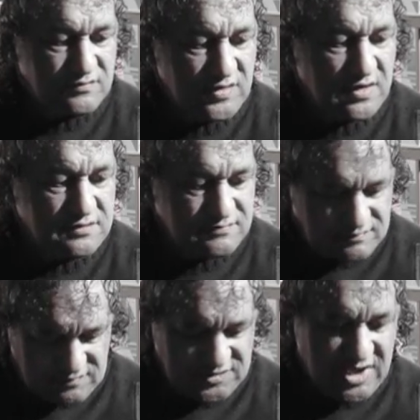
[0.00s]
we got
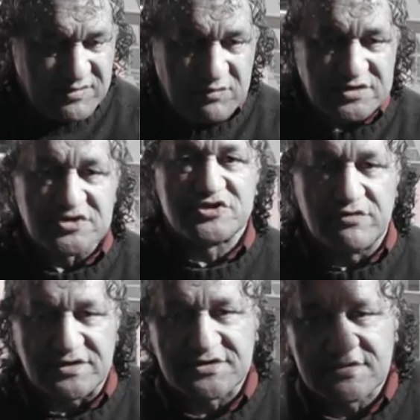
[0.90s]
Jamie with the
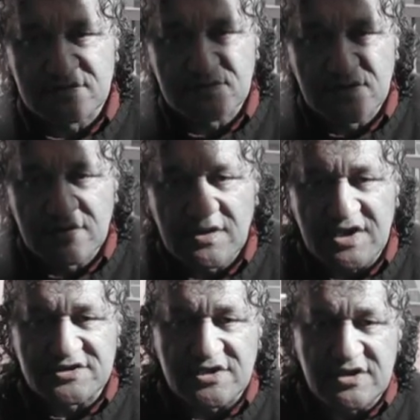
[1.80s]
Stuarts,
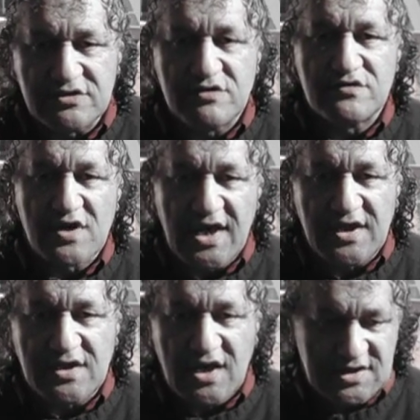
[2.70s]

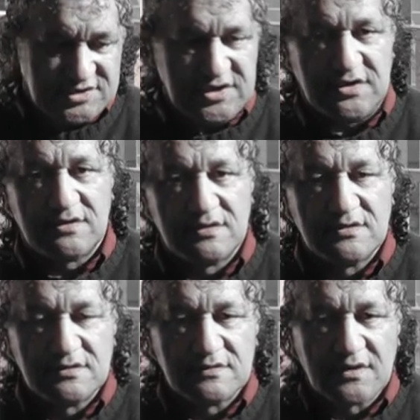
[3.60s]
S-T-U-A-R-T.
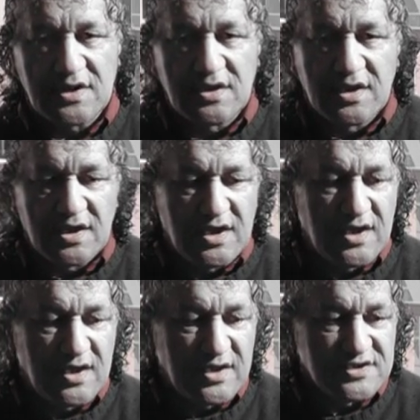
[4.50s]
Right?
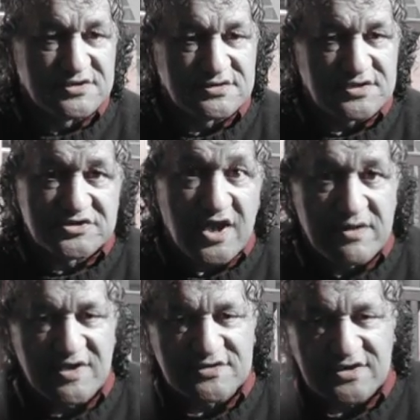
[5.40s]
It's the
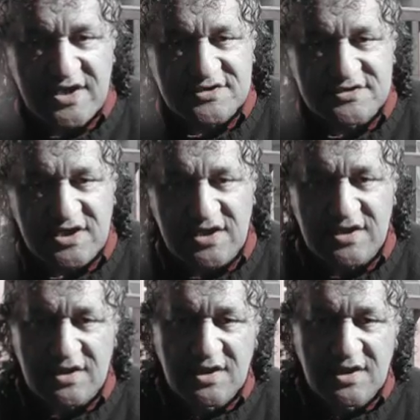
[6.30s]
same as S-T-E-W-A-R-T.